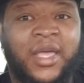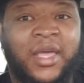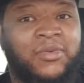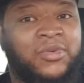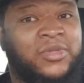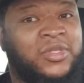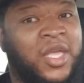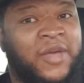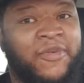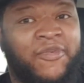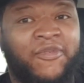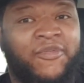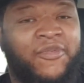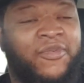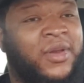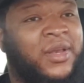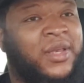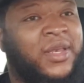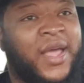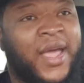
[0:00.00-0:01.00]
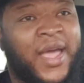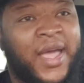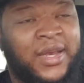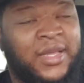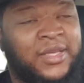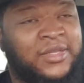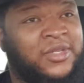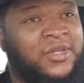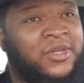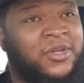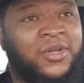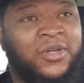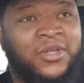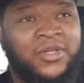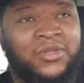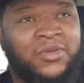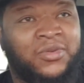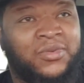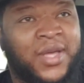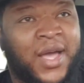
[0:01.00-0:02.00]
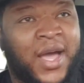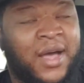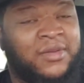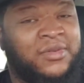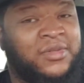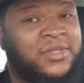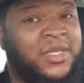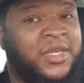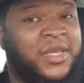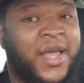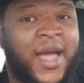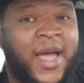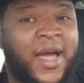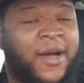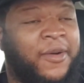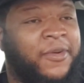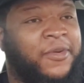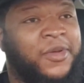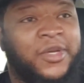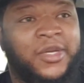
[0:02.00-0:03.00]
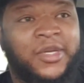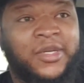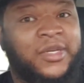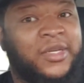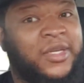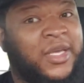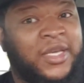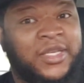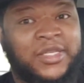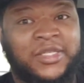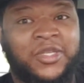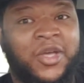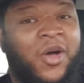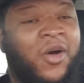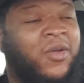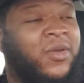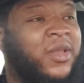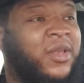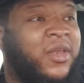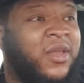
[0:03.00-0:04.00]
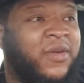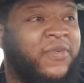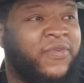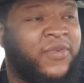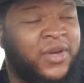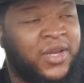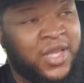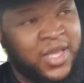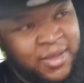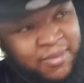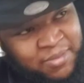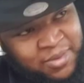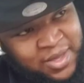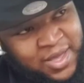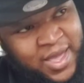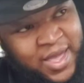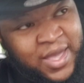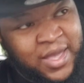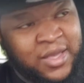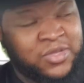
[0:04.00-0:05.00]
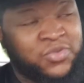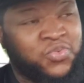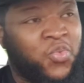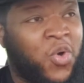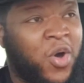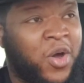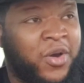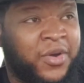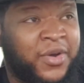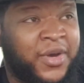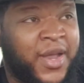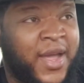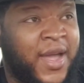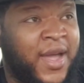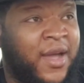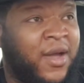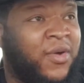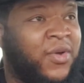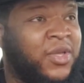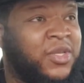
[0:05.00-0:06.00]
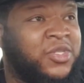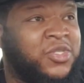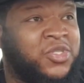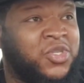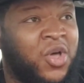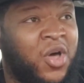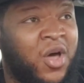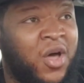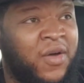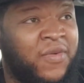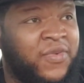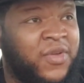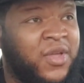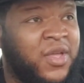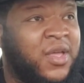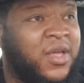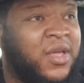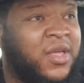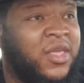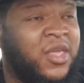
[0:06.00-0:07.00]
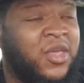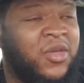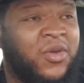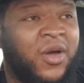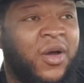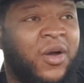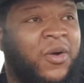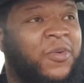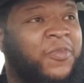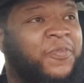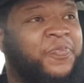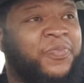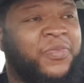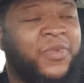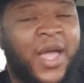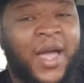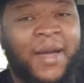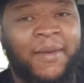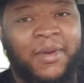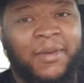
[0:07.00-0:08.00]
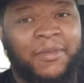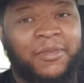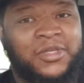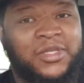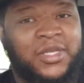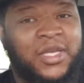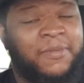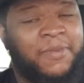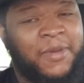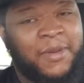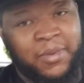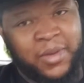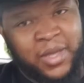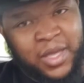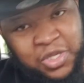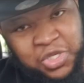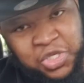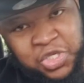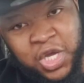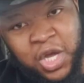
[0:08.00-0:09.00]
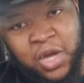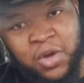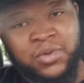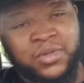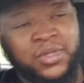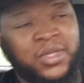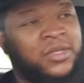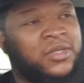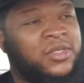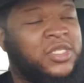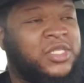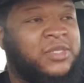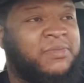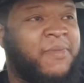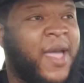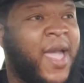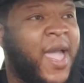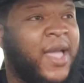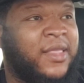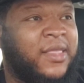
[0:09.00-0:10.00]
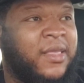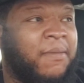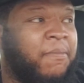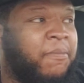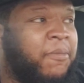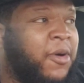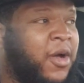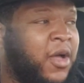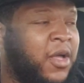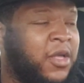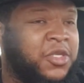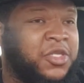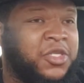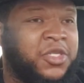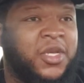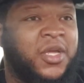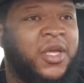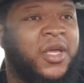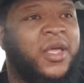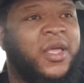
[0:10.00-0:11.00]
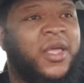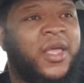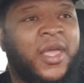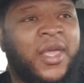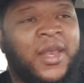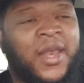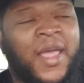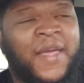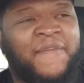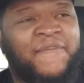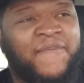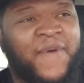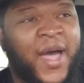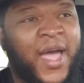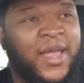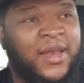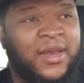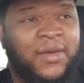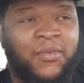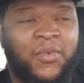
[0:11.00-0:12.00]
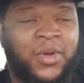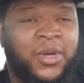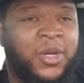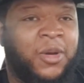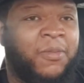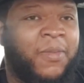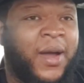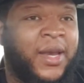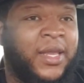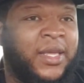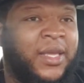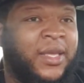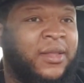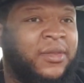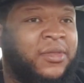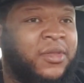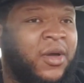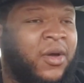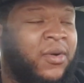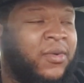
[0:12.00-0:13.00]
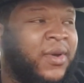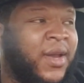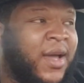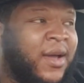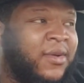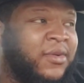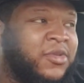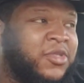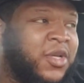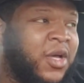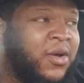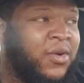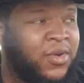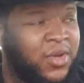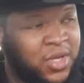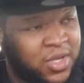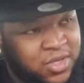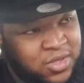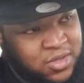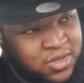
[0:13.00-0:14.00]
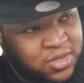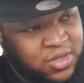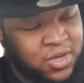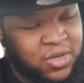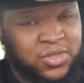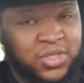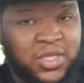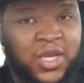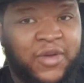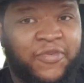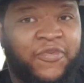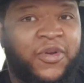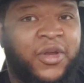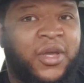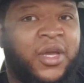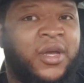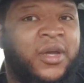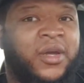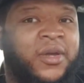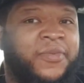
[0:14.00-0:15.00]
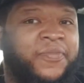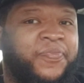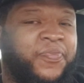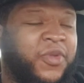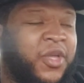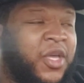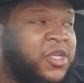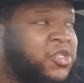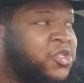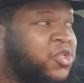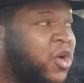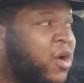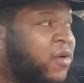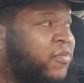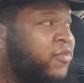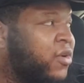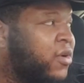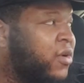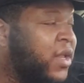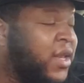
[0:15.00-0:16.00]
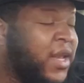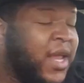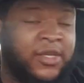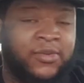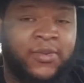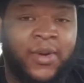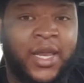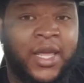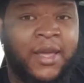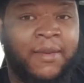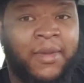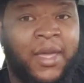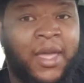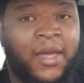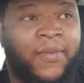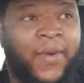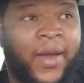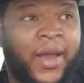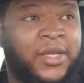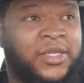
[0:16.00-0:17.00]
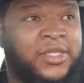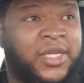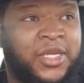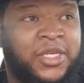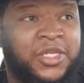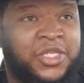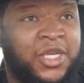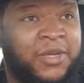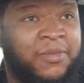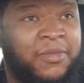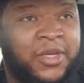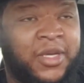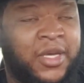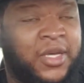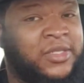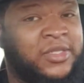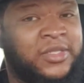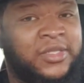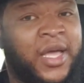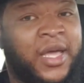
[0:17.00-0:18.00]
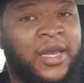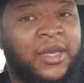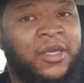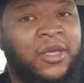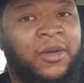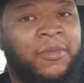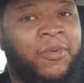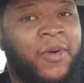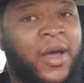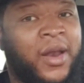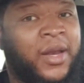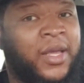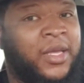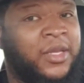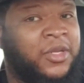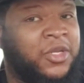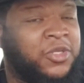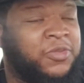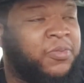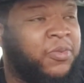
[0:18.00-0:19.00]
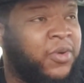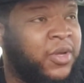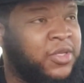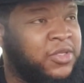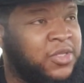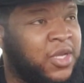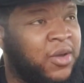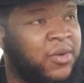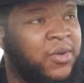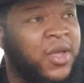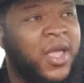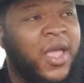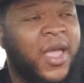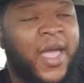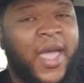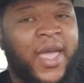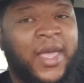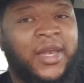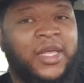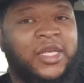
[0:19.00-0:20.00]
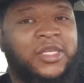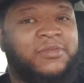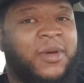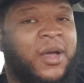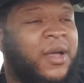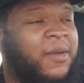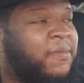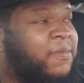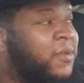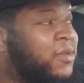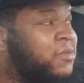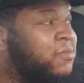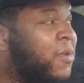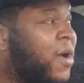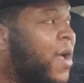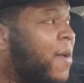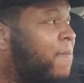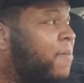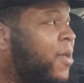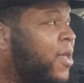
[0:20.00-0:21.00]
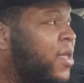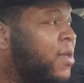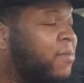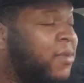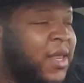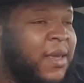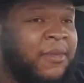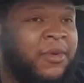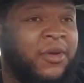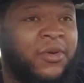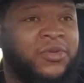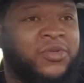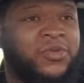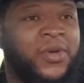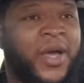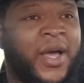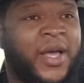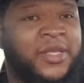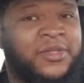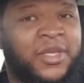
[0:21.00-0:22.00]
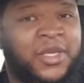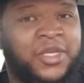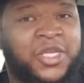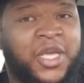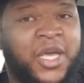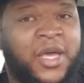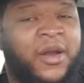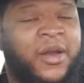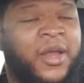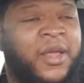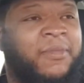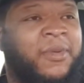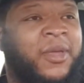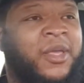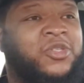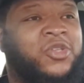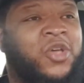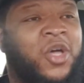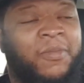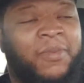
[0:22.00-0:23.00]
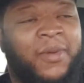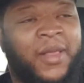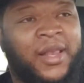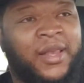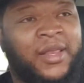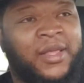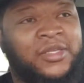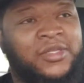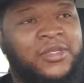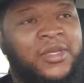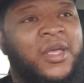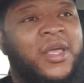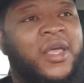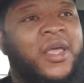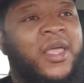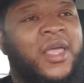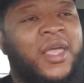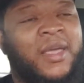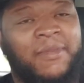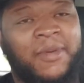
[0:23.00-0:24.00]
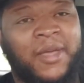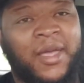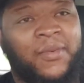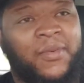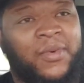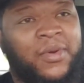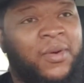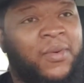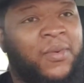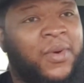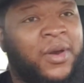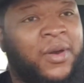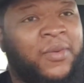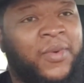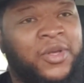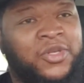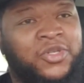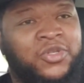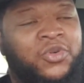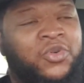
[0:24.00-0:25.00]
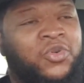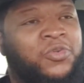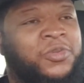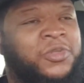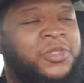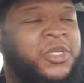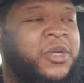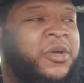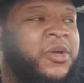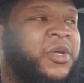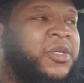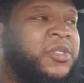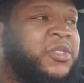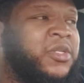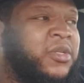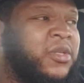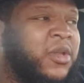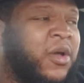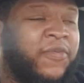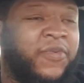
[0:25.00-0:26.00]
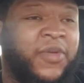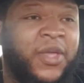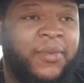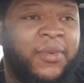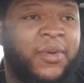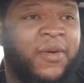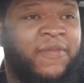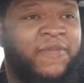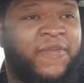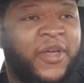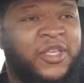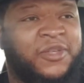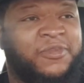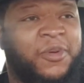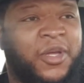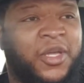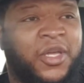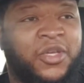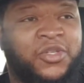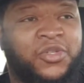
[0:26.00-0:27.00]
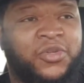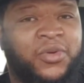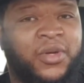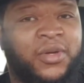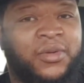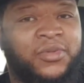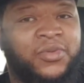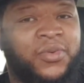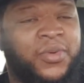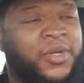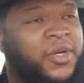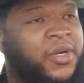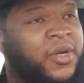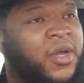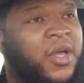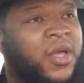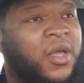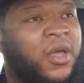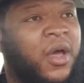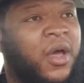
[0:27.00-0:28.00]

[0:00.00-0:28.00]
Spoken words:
it was different from the 90s and the early 2000s. And now, it's totally different. The NBA is watered down. It's soft. You know, I remember seeing people get choked and smacked and punched, and they fighting and wasn't nobody getting thrown out. So, you know, it's a different era. It's softer. And that's why the NBA ratings ain't shit, because it's not a good product at this point. So it is my opinion, but let me know what you guys think. Check out our NBA Talk playlist, NBA 101, a retro hoop series. Don't forget, we on Facebook, Instagram, Twitter.